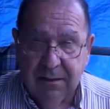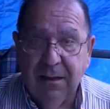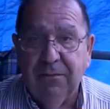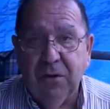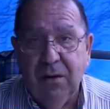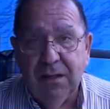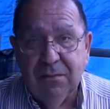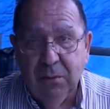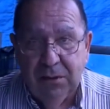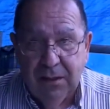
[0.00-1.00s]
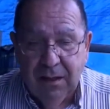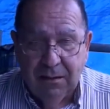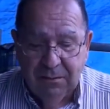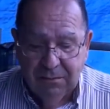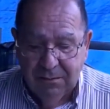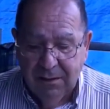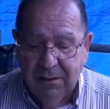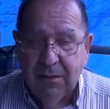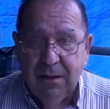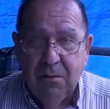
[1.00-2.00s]
of course, once you know,
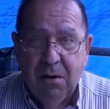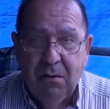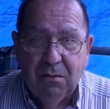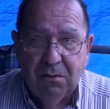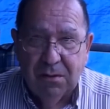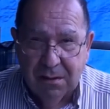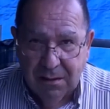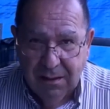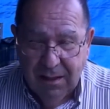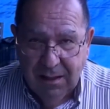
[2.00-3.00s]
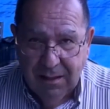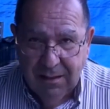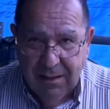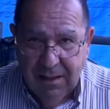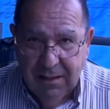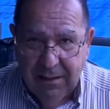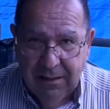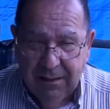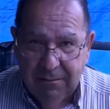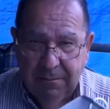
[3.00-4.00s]
there are no holes in
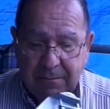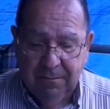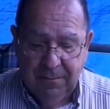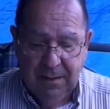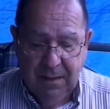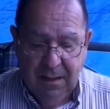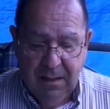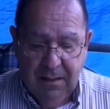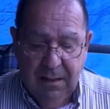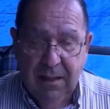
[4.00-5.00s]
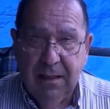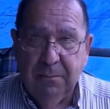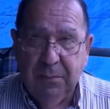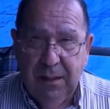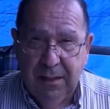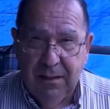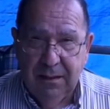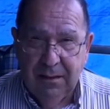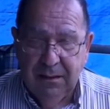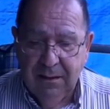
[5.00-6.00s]
the plate
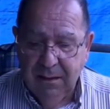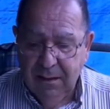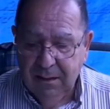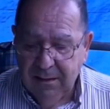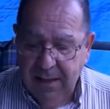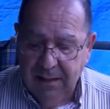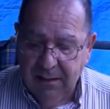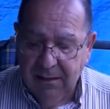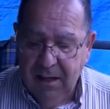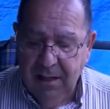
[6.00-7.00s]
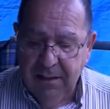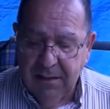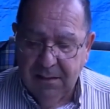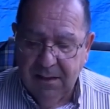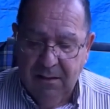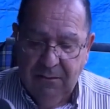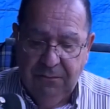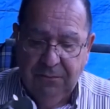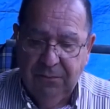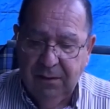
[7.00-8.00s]
that align itself
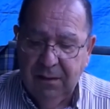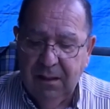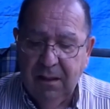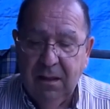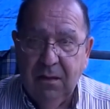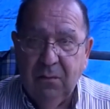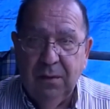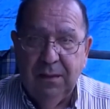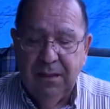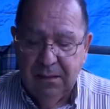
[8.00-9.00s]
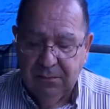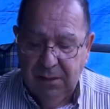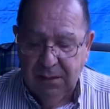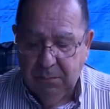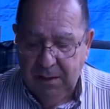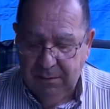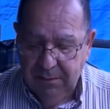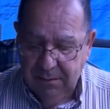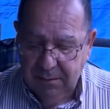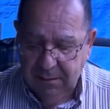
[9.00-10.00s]
with these thrust
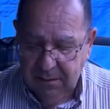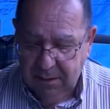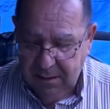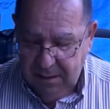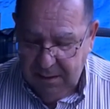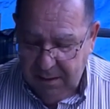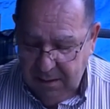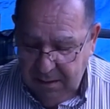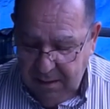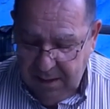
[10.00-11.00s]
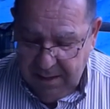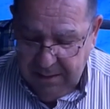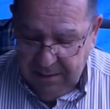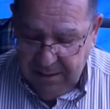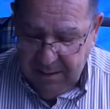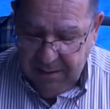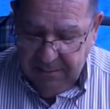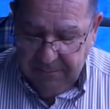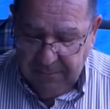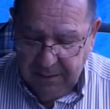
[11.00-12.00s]
bearings. And
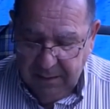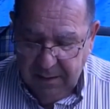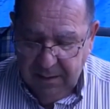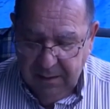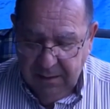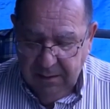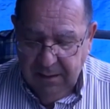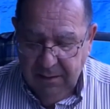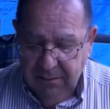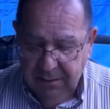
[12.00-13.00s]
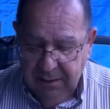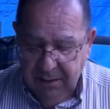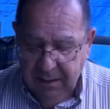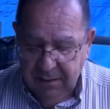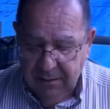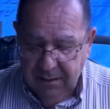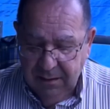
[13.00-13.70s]
they're the